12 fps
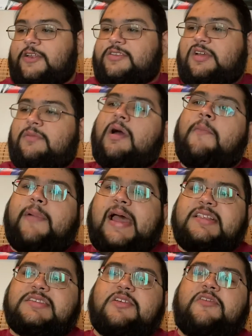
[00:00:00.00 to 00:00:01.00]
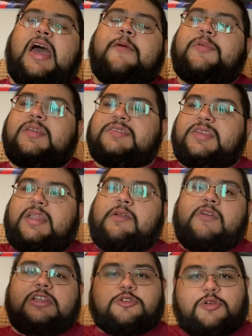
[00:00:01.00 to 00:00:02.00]
Some bad stuff happens, and
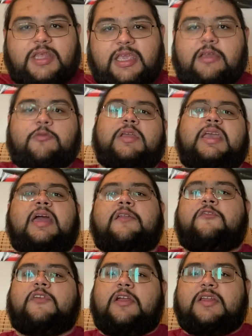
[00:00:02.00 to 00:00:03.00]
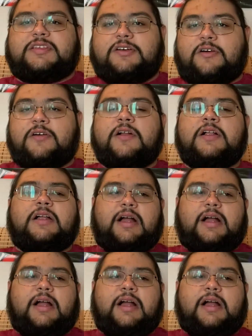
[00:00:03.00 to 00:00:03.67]
eventually we get Fairy Tail